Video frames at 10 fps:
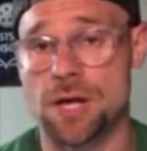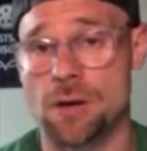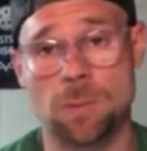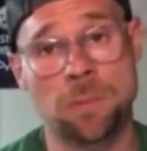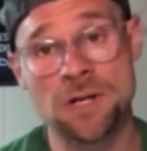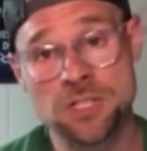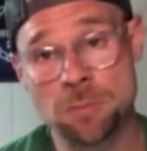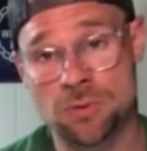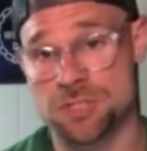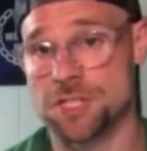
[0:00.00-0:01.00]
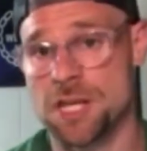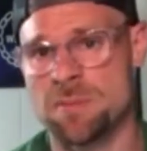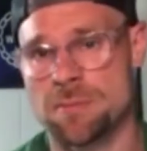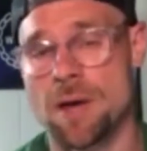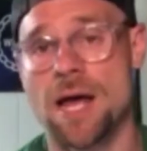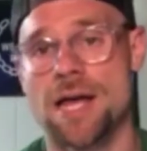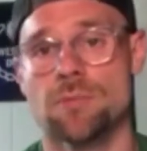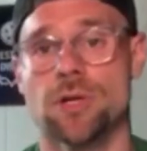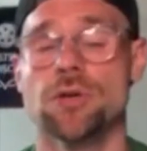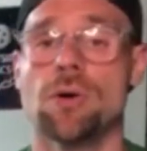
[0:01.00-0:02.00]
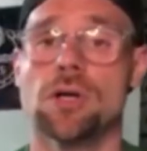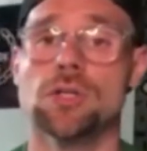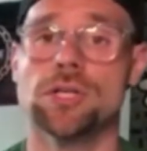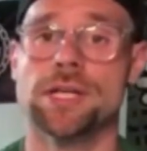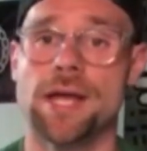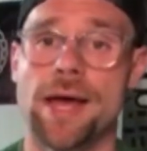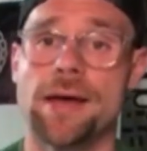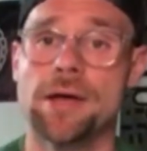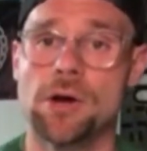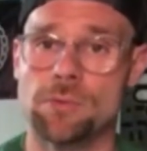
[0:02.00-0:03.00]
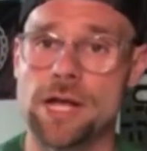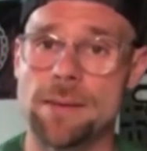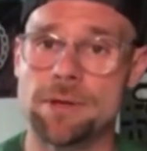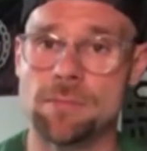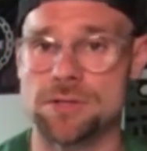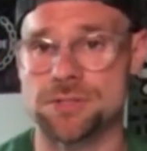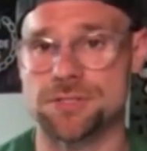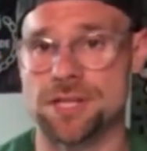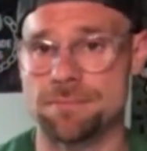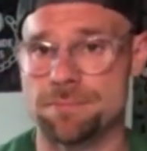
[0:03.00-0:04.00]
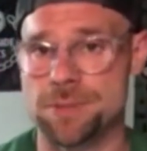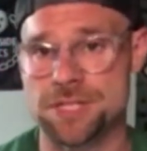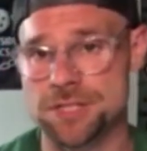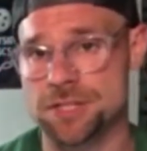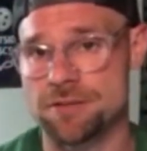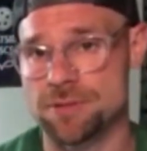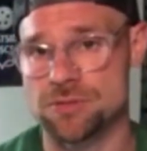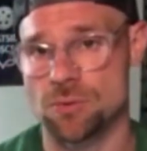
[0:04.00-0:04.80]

or principles to keep in mind when you are looking at rehabbing muscles that potentially have been